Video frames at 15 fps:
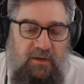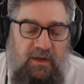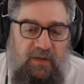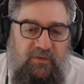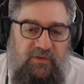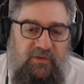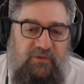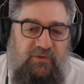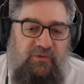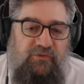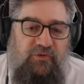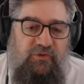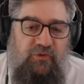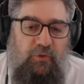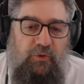Now this is a
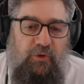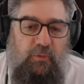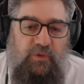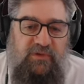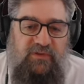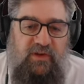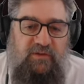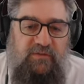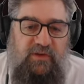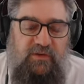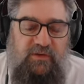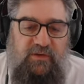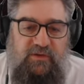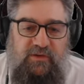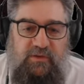tutorial with safety
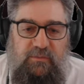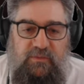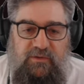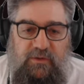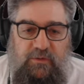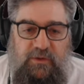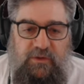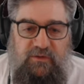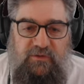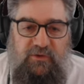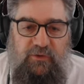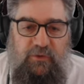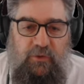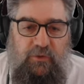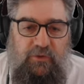systems, so let's
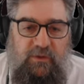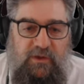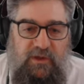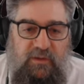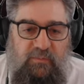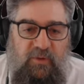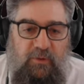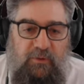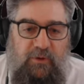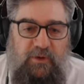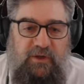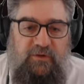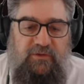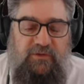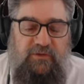turn on the
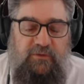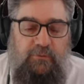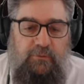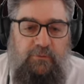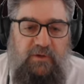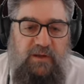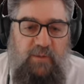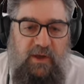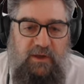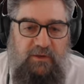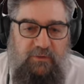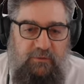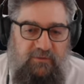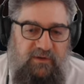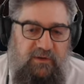periodic scream
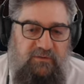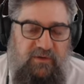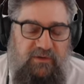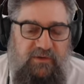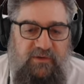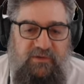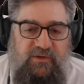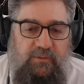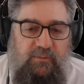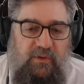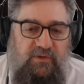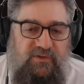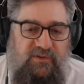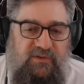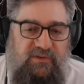at you safety system,
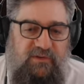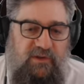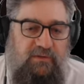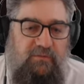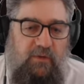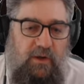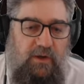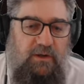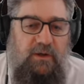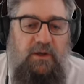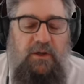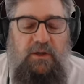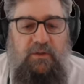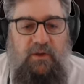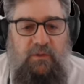SIFA
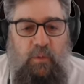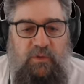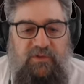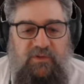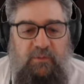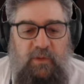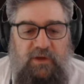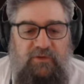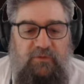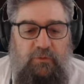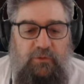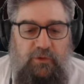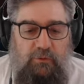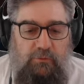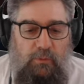that wants to make
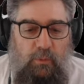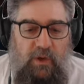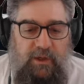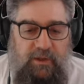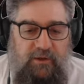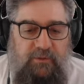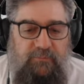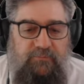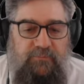sure you're awake.